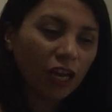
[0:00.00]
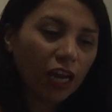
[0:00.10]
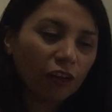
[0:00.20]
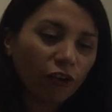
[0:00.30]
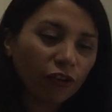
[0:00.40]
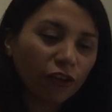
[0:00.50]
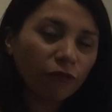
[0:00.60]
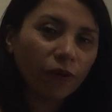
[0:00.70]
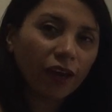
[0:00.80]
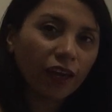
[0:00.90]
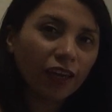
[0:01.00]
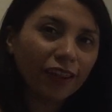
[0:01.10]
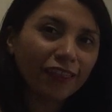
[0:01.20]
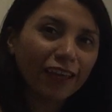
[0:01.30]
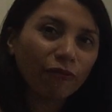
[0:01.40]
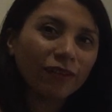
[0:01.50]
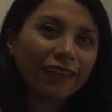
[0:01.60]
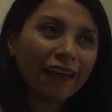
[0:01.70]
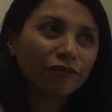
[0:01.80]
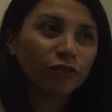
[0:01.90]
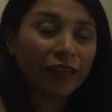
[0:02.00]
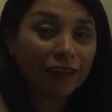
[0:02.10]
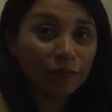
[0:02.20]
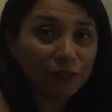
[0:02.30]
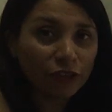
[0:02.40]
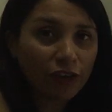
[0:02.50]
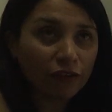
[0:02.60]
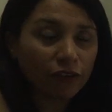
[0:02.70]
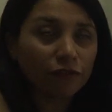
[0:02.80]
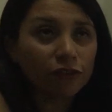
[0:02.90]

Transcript: Along the way, they will have to help each other.